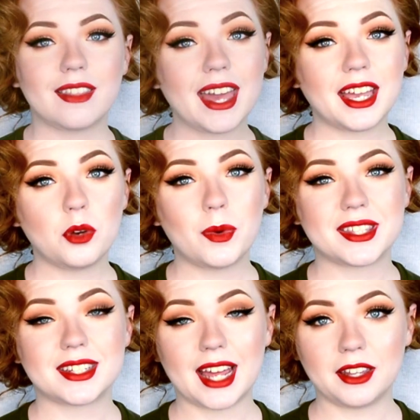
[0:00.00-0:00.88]
They can
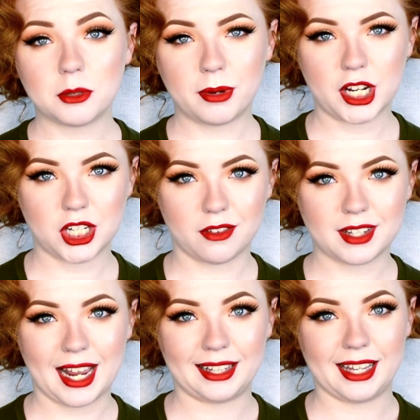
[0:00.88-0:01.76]
withstand the pressure of
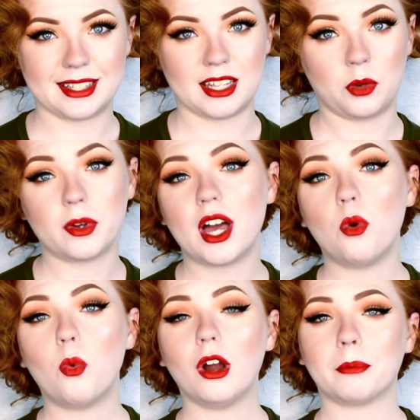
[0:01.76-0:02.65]
tight lacing
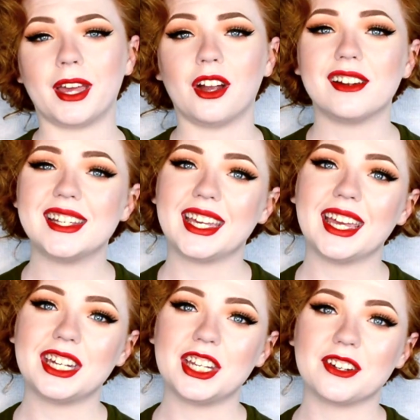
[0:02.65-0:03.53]
without warping or digging
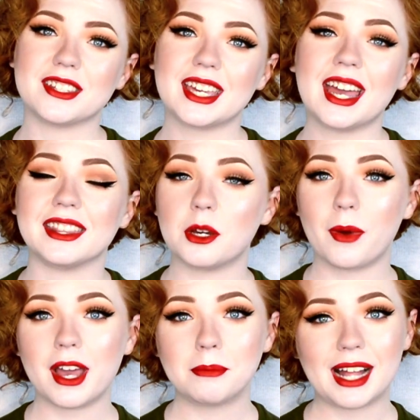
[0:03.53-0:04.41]
into your skin the
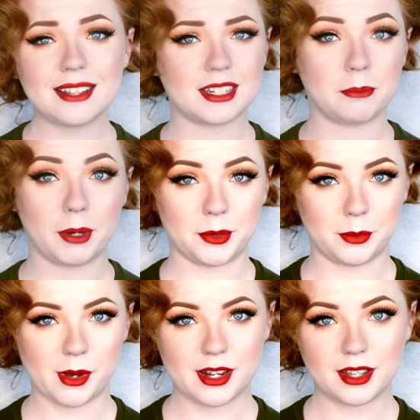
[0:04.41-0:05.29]
way a plastic bone
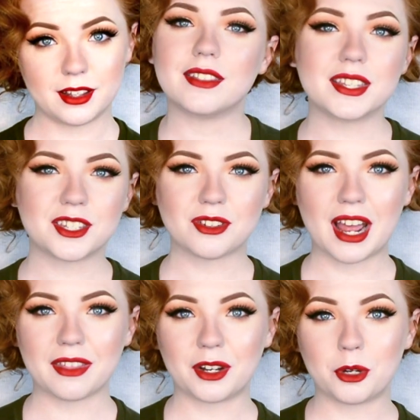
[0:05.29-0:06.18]
would. This
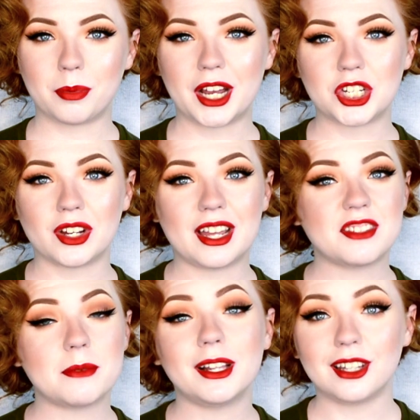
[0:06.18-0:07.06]
strength under pressure gives
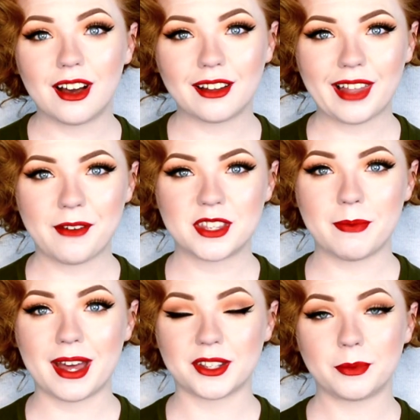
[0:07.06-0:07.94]
them a long
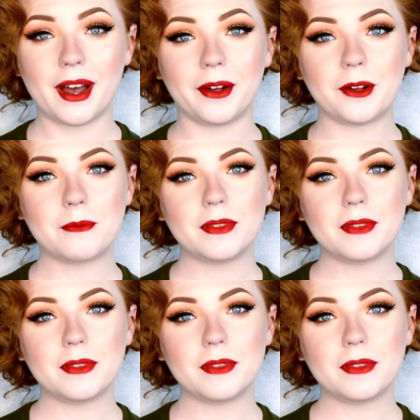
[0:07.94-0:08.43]
lifespan as well.